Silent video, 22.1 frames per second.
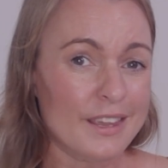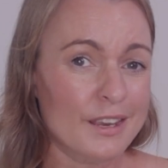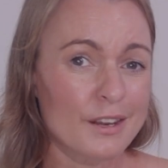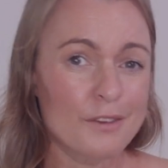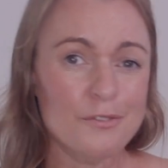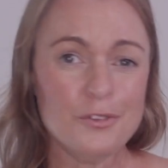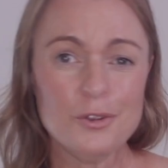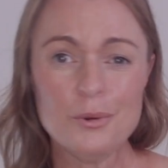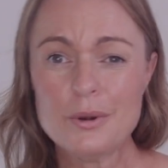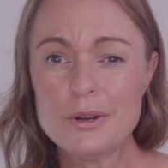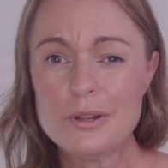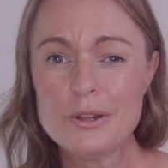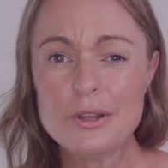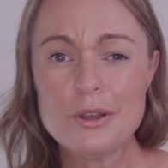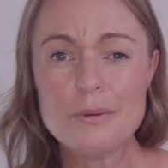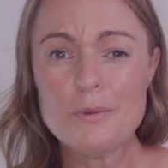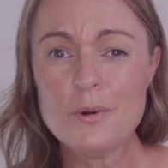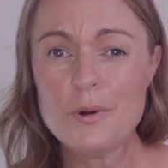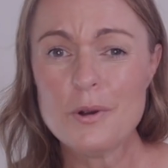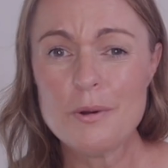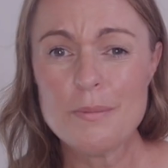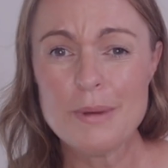And if you want to
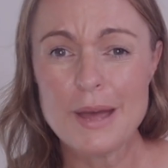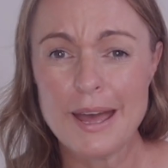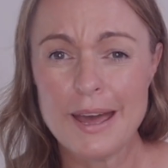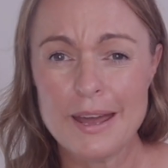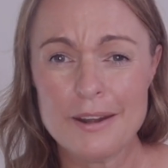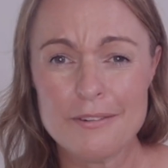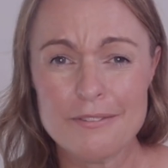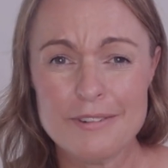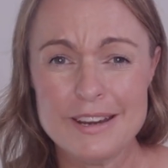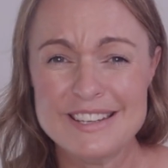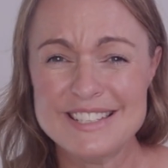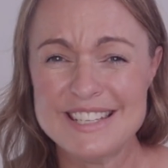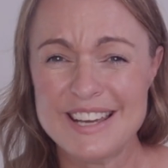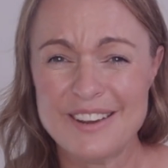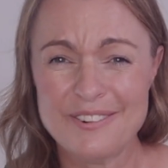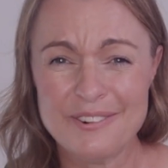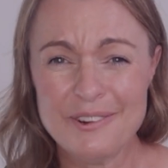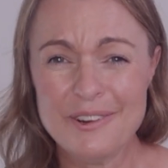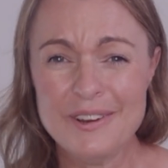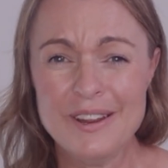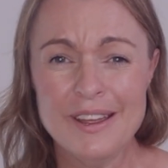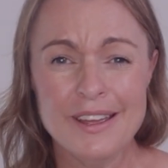learn more about how to read
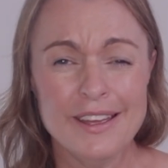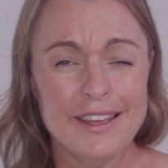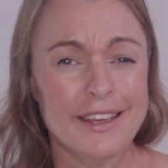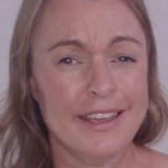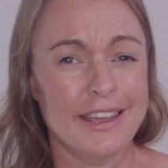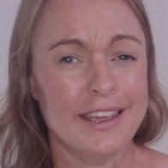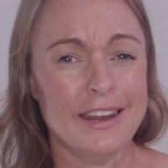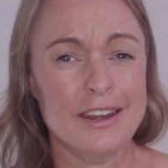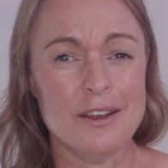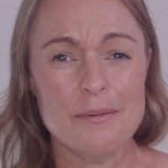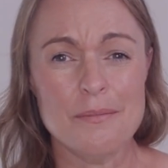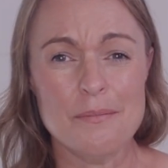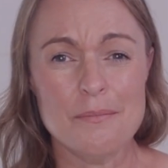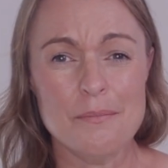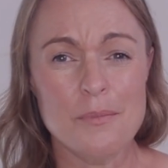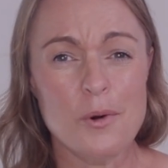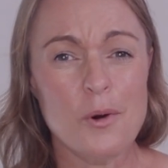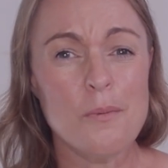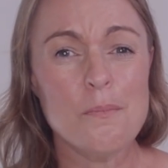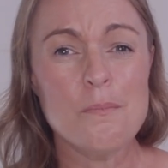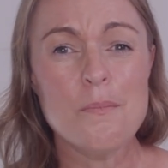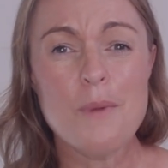tarot in a
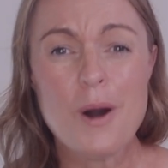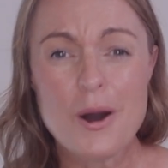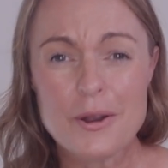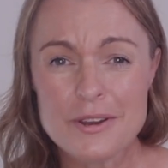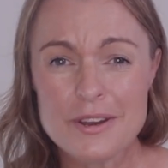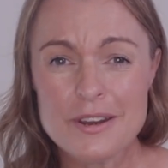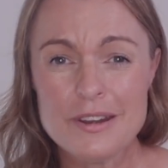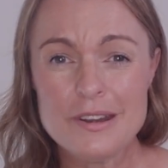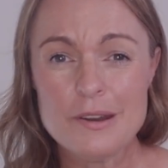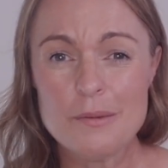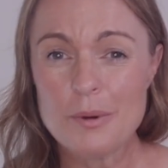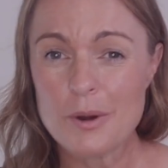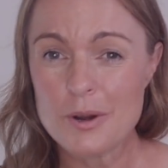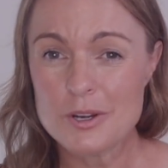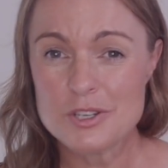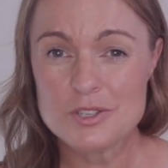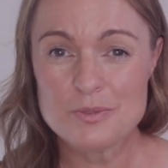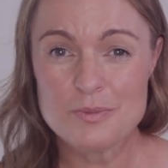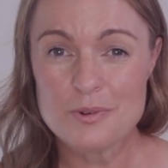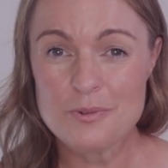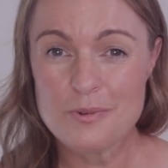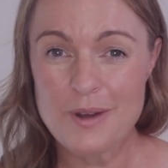more modern,
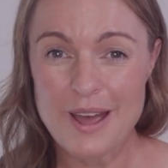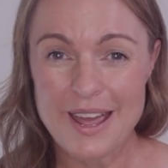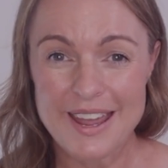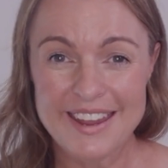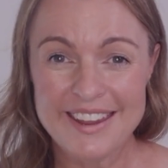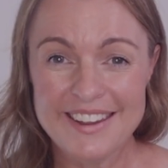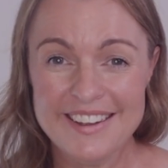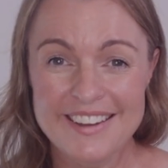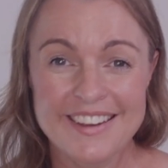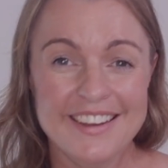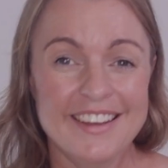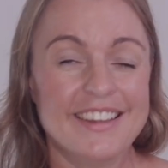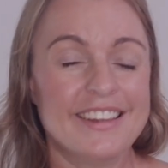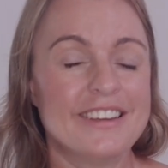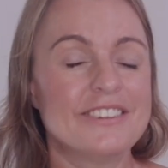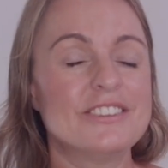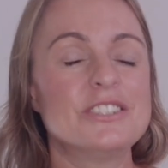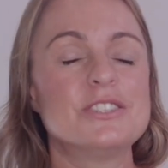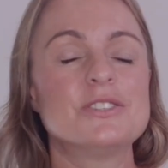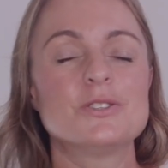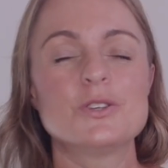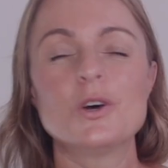approachable way,
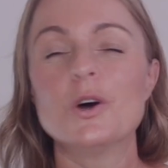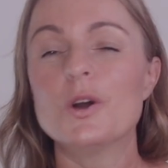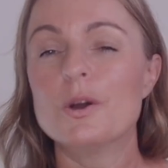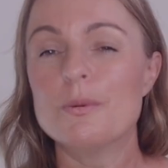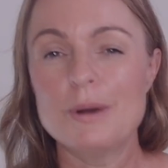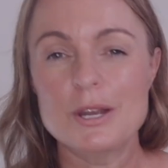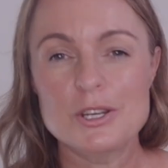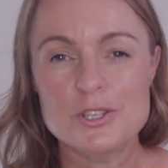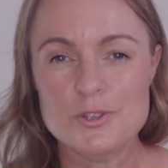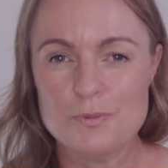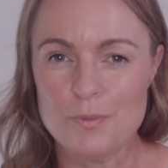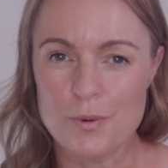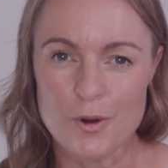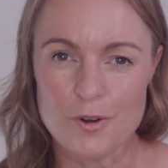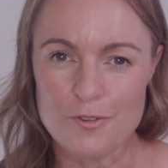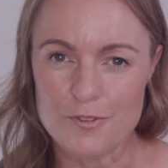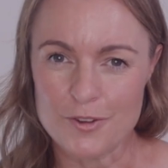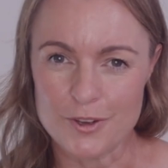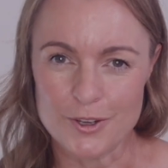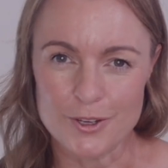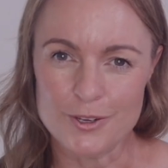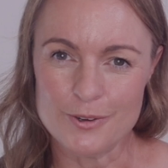there is so much
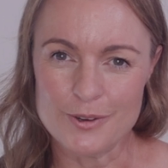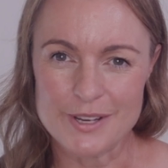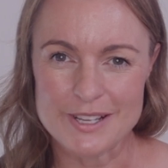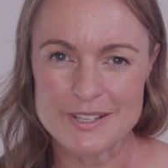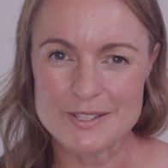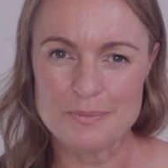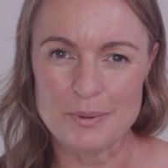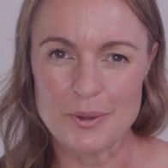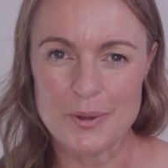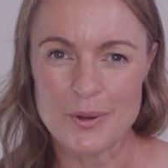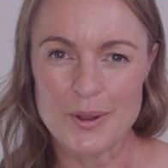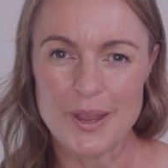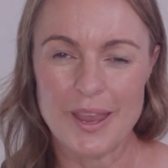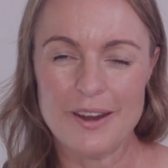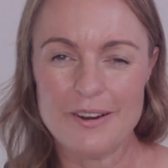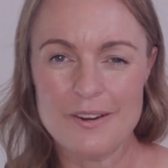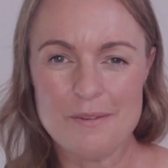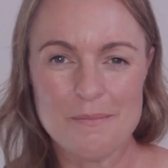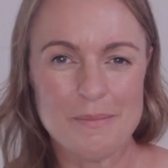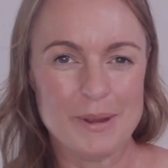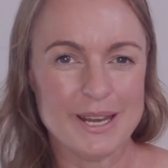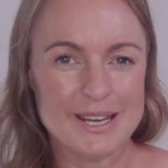more for you to explore
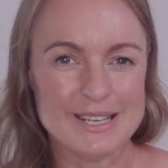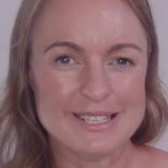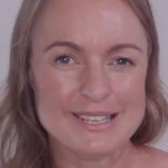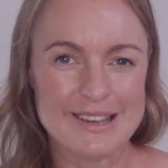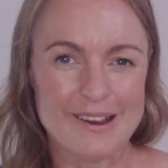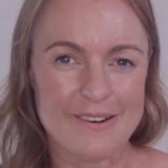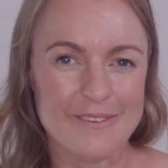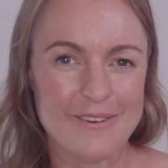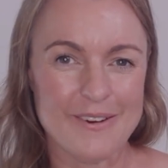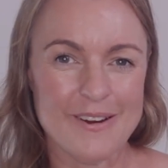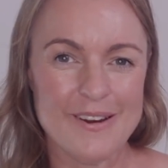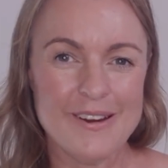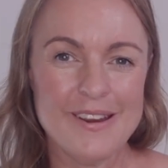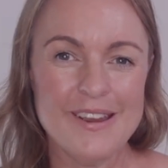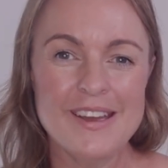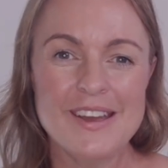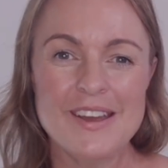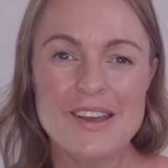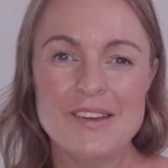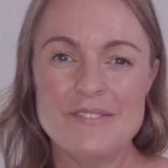here at Biddy Tarot,